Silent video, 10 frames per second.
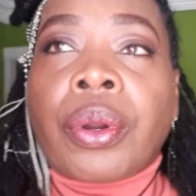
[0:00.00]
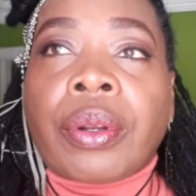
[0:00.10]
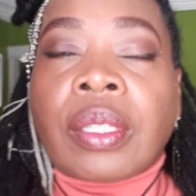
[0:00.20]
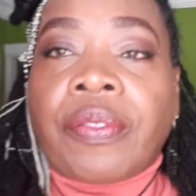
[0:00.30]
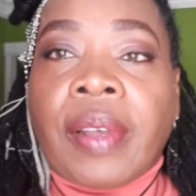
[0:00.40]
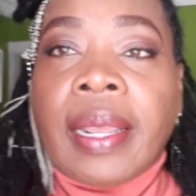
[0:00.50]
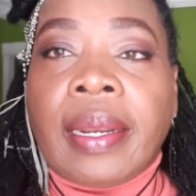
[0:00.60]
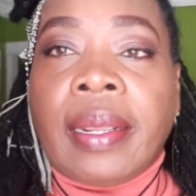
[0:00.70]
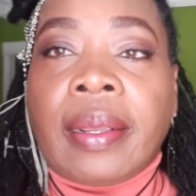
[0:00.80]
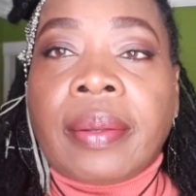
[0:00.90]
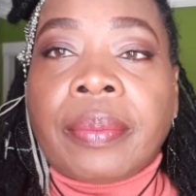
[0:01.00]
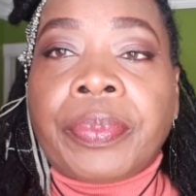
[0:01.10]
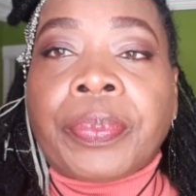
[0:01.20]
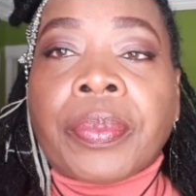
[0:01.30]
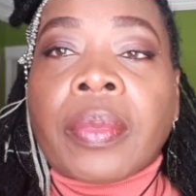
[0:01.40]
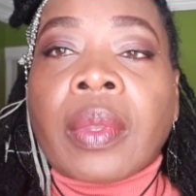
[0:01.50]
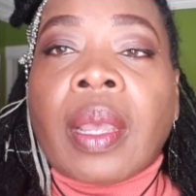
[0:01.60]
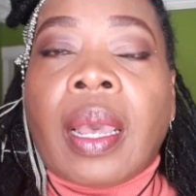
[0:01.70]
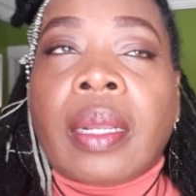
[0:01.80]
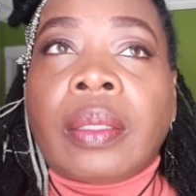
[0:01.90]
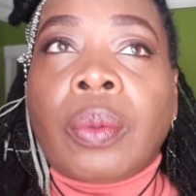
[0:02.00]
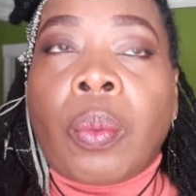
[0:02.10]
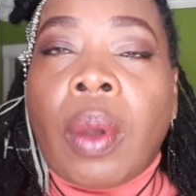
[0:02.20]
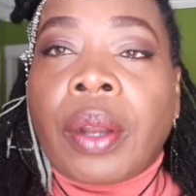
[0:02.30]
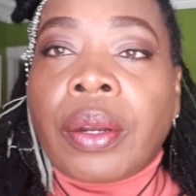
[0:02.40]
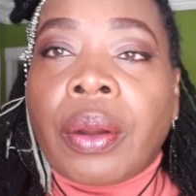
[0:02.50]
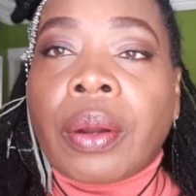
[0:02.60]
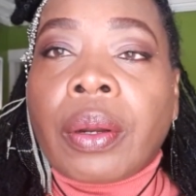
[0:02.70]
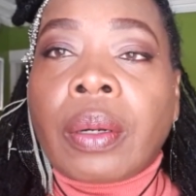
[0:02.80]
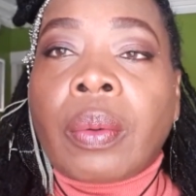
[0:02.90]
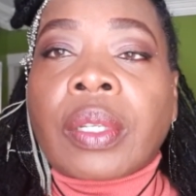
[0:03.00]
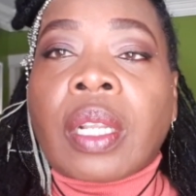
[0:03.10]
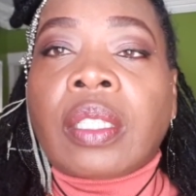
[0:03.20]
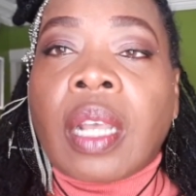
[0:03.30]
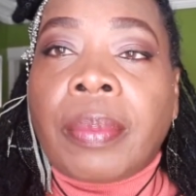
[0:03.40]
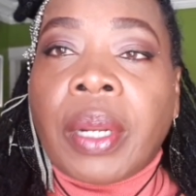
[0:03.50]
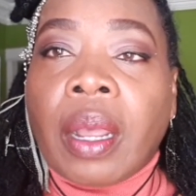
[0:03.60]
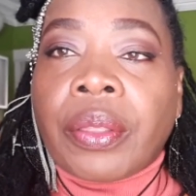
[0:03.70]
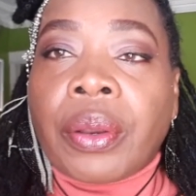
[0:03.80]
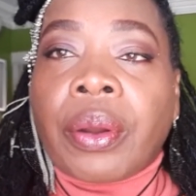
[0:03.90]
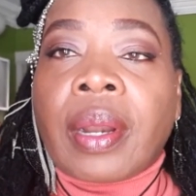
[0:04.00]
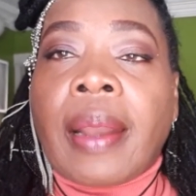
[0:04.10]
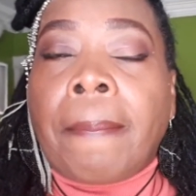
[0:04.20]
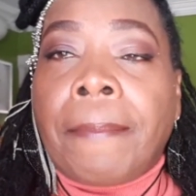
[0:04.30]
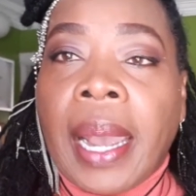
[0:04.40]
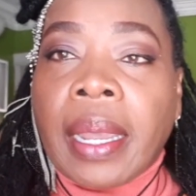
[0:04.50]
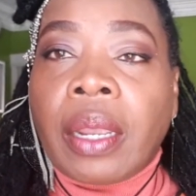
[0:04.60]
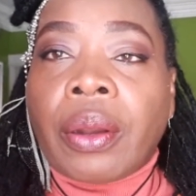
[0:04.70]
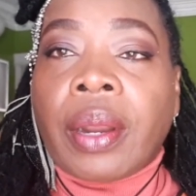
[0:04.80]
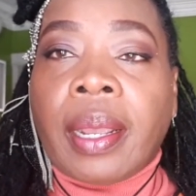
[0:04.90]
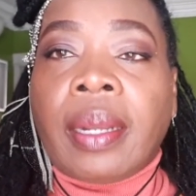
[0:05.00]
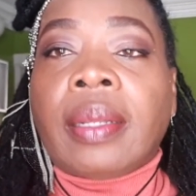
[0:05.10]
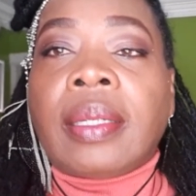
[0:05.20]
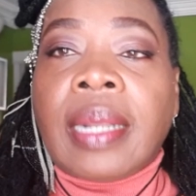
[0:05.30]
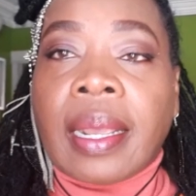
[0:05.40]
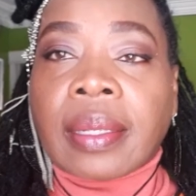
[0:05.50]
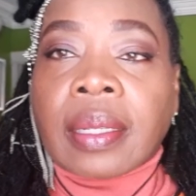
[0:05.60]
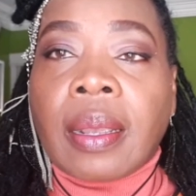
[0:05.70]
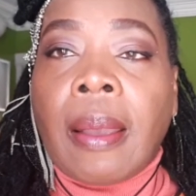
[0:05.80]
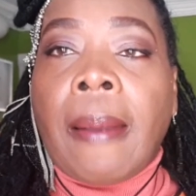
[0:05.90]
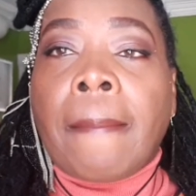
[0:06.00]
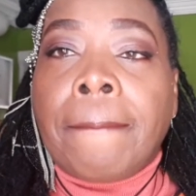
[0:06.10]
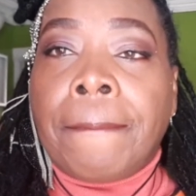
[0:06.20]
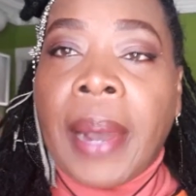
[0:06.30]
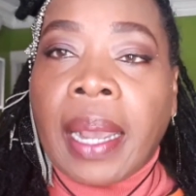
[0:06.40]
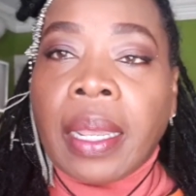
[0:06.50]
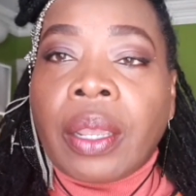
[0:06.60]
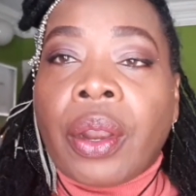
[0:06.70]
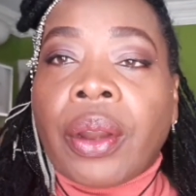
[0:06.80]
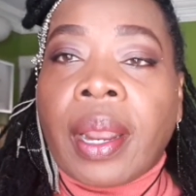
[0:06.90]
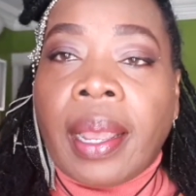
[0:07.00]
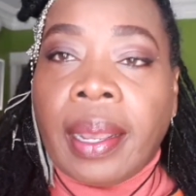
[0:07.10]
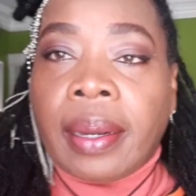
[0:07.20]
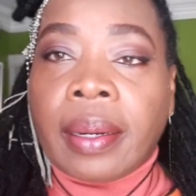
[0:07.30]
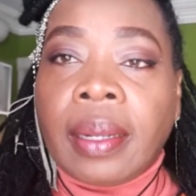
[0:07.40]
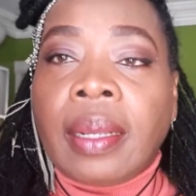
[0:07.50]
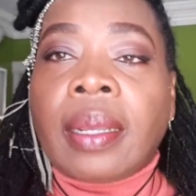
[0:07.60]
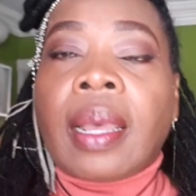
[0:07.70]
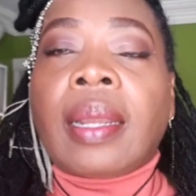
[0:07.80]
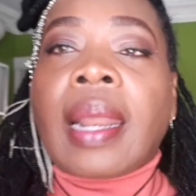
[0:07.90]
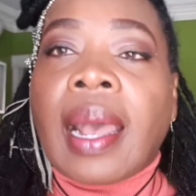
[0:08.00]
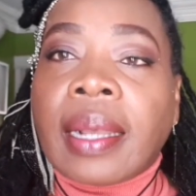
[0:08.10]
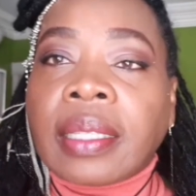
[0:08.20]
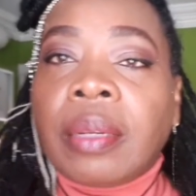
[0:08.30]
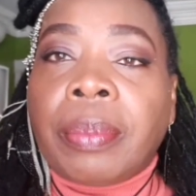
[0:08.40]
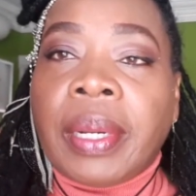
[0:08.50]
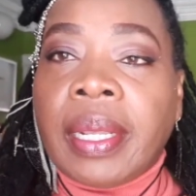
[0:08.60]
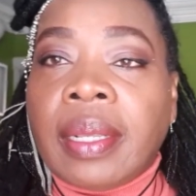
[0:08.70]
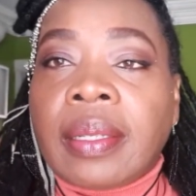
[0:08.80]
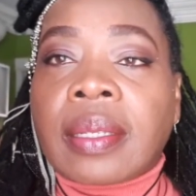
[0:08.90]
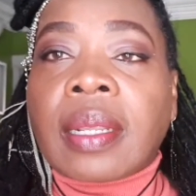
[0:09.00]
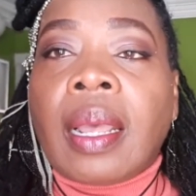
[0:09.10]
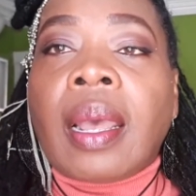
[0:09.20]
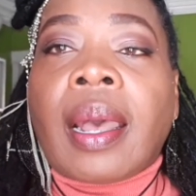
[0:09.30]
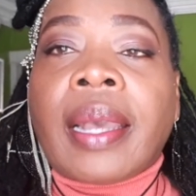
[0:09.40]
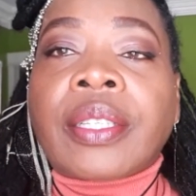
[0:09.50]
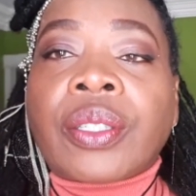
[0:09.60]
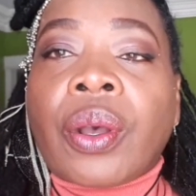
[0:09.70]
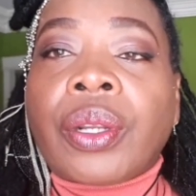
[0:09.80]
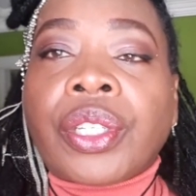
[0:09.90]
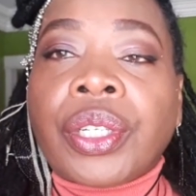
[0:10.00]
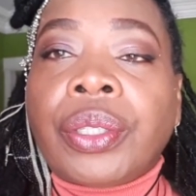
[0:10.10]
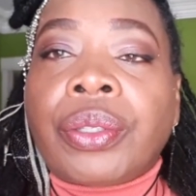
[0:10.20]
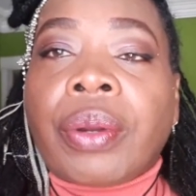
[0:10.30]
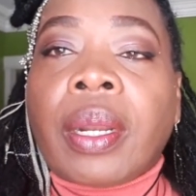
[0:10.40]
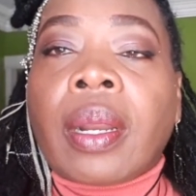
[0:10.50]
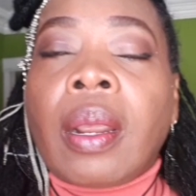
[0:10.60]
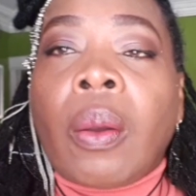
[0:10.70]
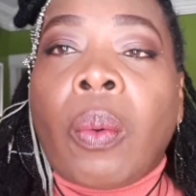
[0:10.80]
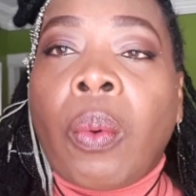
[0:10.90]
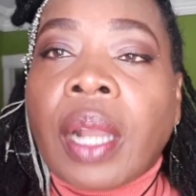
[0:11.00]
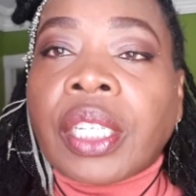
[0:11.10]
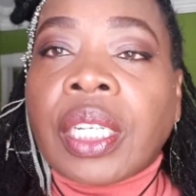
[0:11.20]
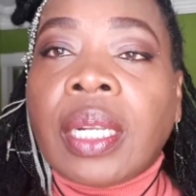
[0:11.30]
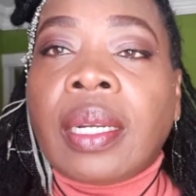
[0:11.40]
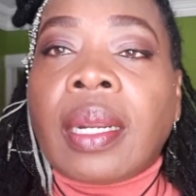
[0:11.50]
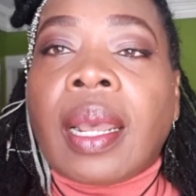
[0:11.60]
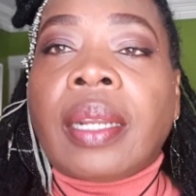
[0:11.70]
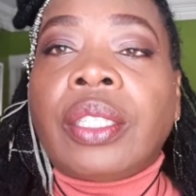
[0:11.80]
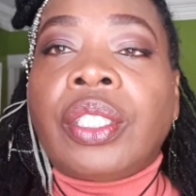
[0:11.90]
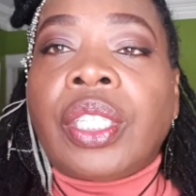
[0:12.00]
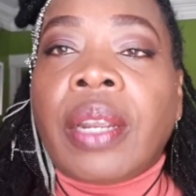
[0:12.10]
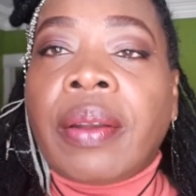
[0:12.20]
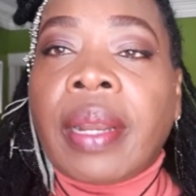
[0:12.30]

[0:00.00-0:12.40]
people. They have to control everyone and every situation they find themselves in. They are not interested in having a relationship with you. They always see you as competition. Okay.